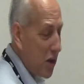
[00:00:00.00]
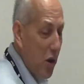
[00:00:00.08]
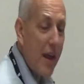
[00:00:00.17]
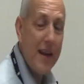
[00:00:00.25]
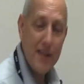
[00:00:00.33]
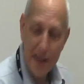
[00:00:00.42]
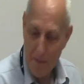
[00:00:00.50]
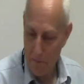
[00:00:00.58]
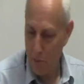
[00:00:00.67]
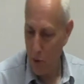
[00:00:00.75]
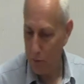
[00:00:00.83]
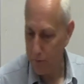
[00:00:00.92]
another
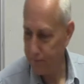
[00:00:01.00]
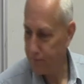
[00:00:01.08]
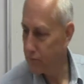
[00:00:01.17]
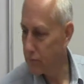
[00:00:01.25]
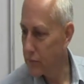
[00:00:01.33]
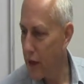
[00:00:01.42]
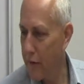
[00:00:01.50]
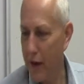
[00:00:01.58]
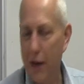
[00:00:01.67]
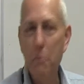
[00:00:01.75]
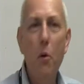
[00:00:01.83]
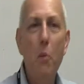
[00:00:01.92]
example. If I
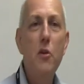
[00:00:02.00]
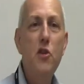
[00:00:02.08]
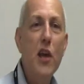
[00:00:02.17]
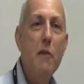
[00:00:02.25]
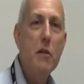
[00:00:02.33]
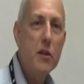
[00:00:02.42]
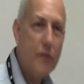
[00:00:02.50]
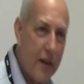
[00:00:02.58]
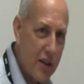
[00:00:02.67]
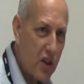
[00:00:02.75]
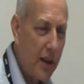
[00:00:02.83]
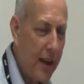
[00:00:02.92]
can put my serious
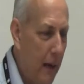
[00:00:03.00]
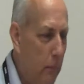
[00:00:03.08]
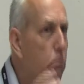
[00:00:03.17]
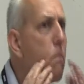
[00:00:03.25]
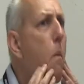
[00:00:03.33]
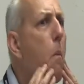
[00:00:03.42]
face on again.